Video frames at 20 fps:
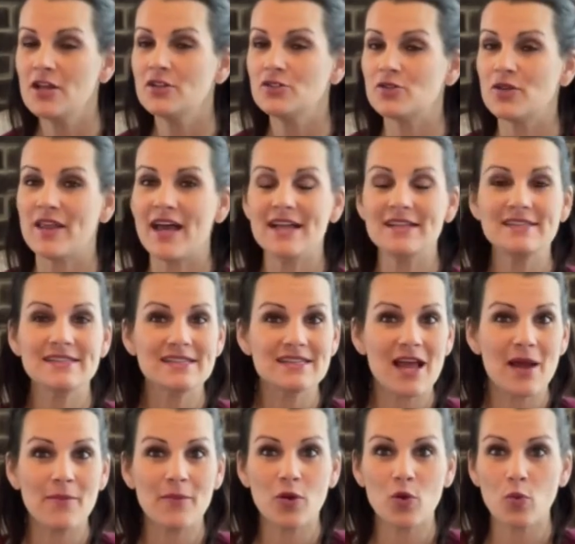So that's
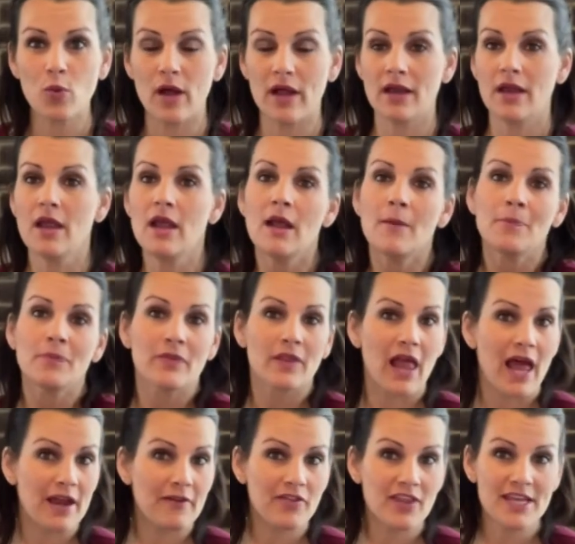number one. A
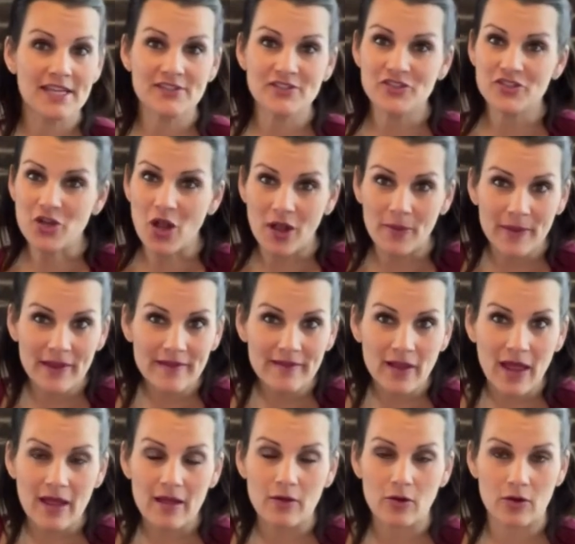lot of the installment
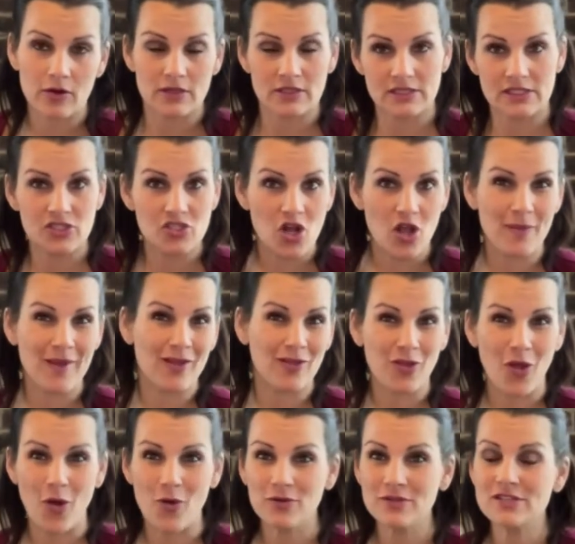
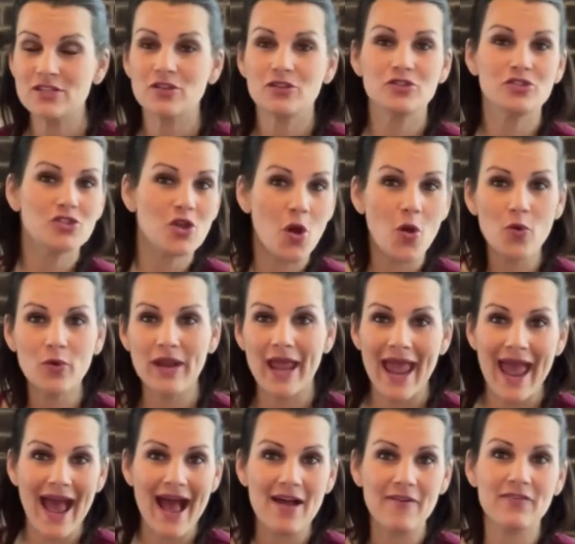loans don't
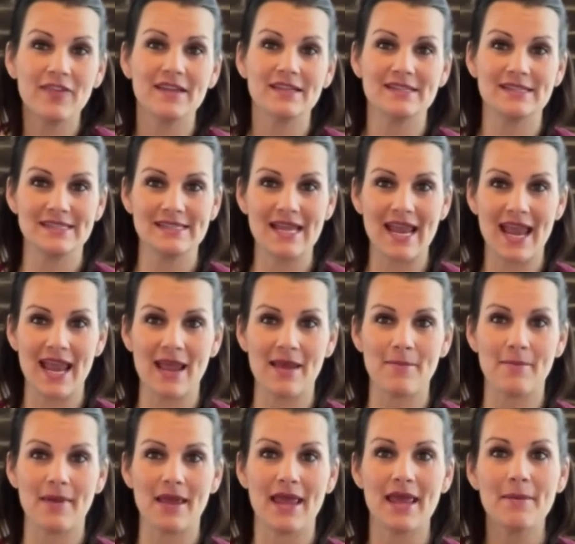have the
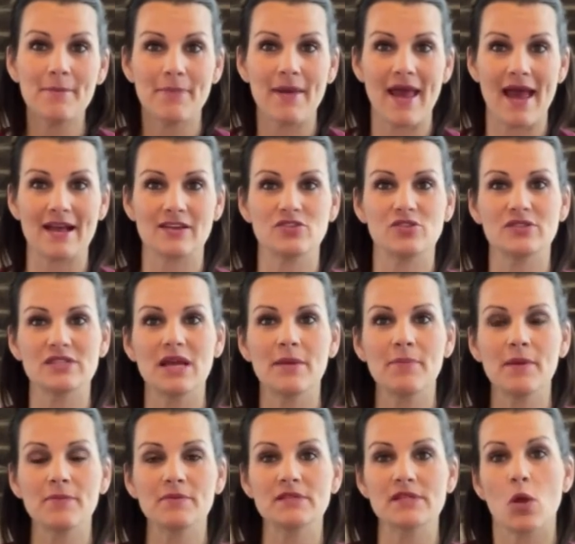same impact. So some
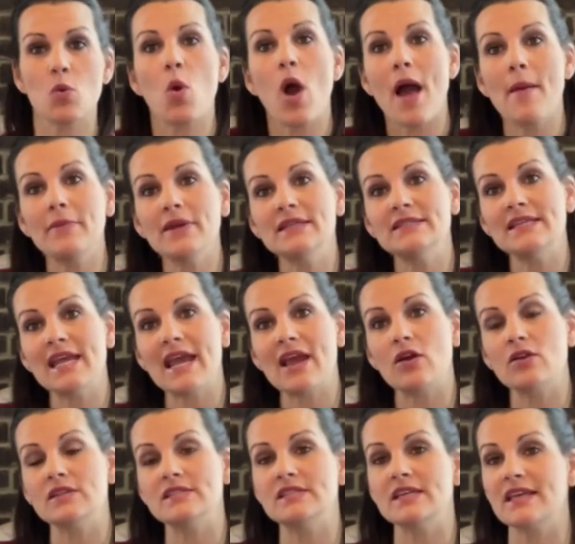people say, well, I'm going to take
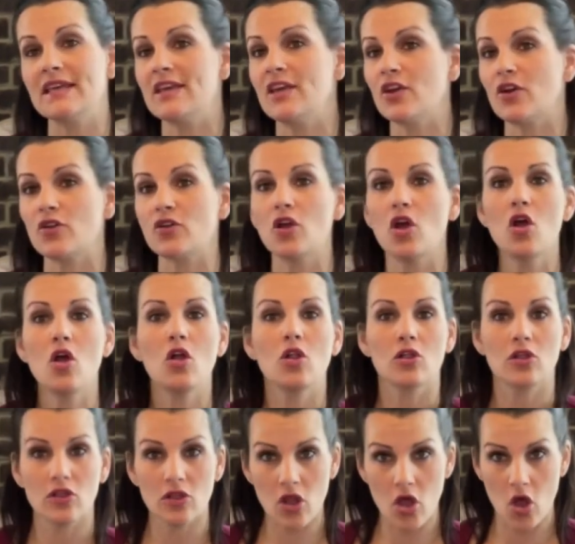out a secured
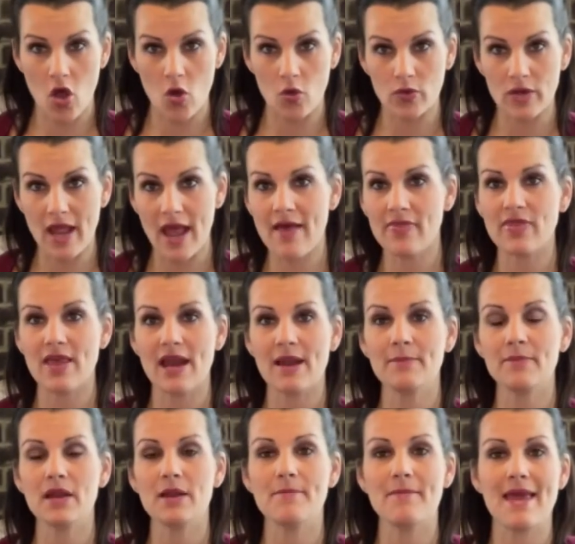loan and then I'm
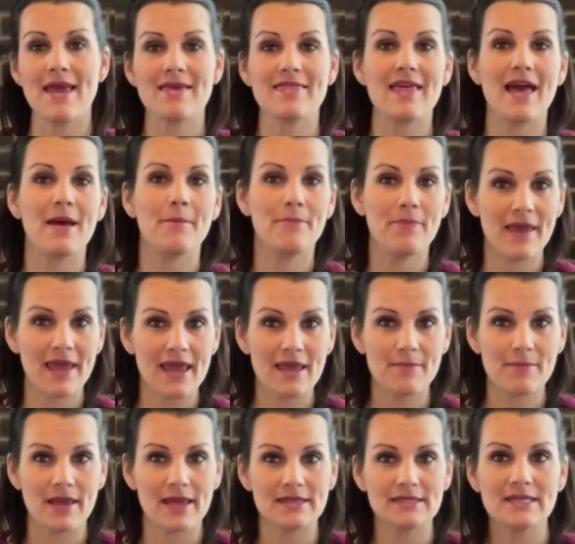going to make that
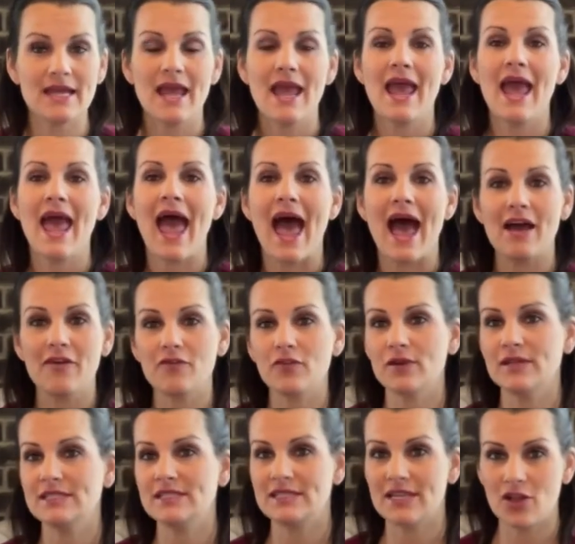payment
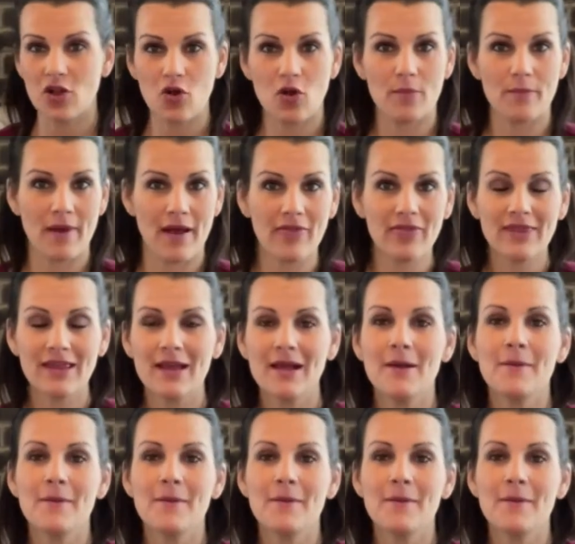every single month.